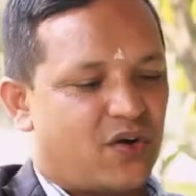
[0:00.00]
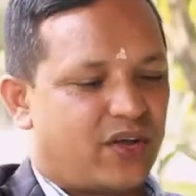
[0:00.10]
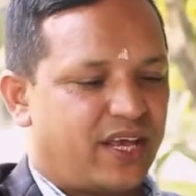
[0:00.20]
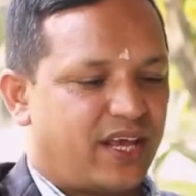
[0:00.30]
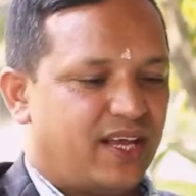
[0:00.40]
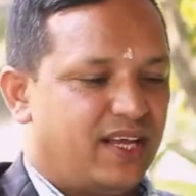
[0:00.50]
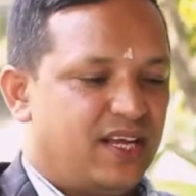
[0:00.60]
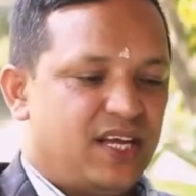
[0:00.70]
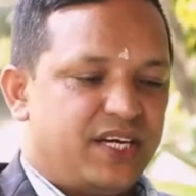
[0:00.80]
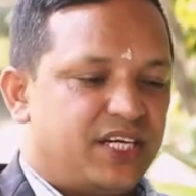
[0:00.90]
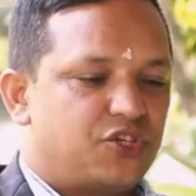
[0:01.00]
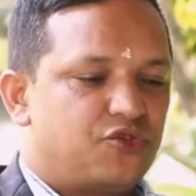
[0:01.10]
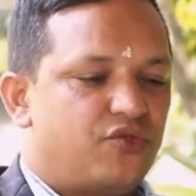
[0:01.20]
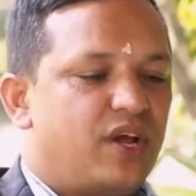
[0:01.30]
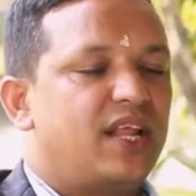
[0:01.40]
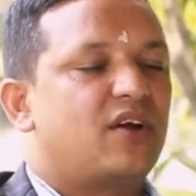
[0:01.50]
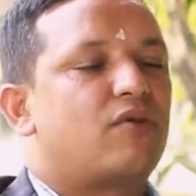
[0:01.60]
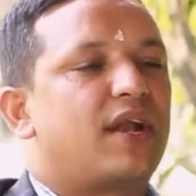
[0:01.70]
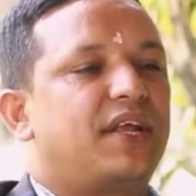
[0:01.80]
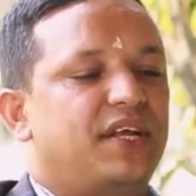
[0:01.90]
Okay, it's really
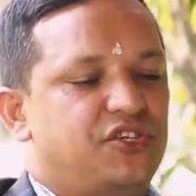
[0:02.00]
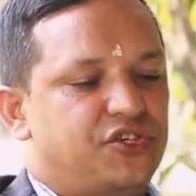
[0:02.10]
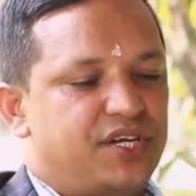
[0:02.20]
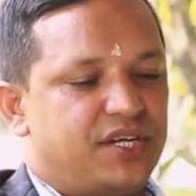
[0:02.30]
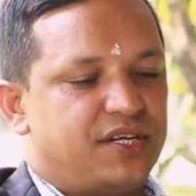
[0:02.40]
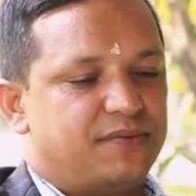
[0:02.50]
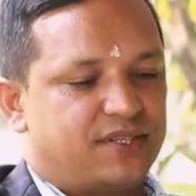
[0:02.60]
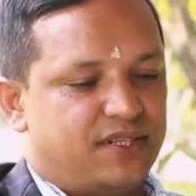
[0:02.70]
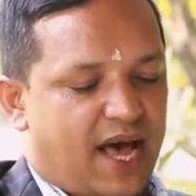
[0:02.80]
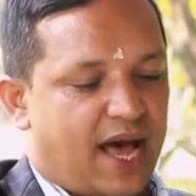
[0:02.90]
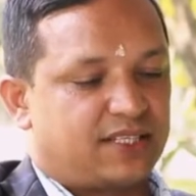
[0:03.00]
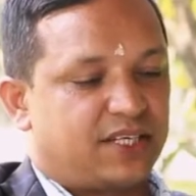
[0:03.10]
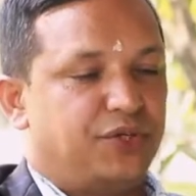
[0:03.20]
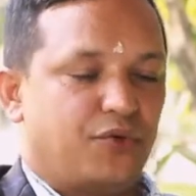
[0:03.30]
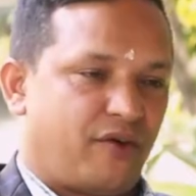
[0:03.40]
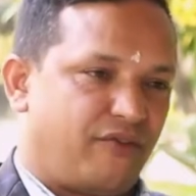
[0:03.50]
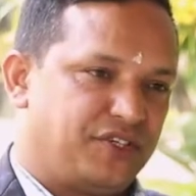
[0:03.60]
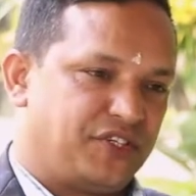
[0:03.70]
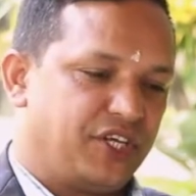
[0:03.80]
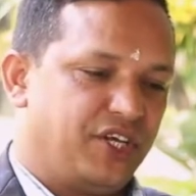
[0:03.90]
great initiatives that you are
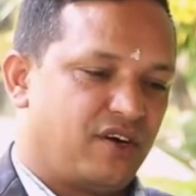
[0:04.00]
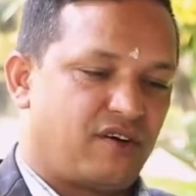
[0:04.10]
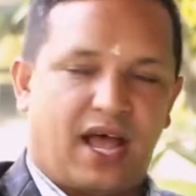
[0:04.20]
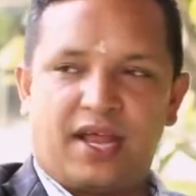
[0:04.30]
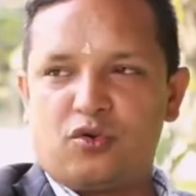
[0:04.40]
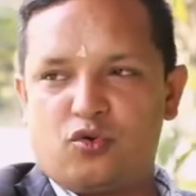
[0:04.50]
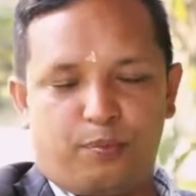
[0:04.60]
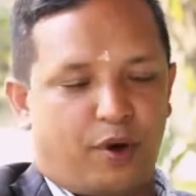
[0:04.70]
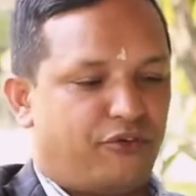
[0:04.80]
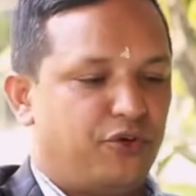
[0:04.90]
visiting here and group of